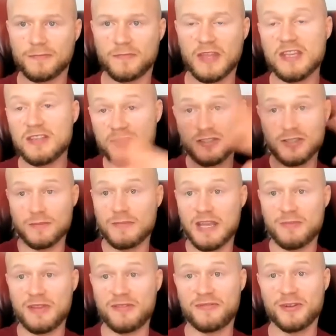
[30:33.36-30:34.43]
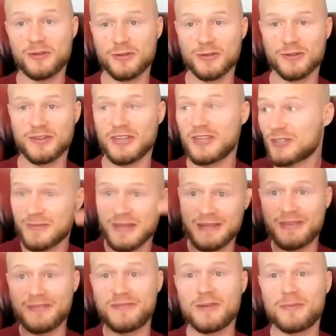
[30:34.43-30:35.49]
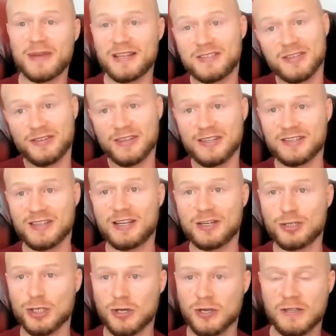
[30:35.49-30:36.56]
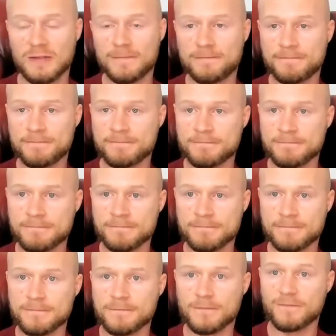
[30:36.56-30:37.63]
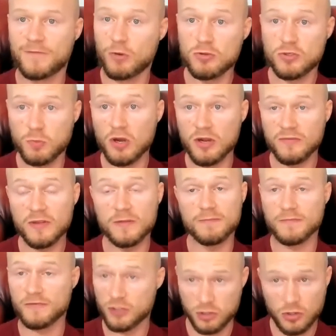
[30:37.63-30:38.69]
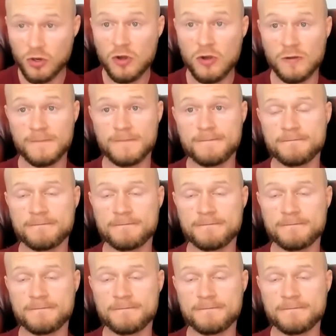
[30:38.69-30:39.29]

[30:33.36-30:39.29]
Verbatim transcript: things that make me feel good things that make me feel better things i enjoy food's one of them for sure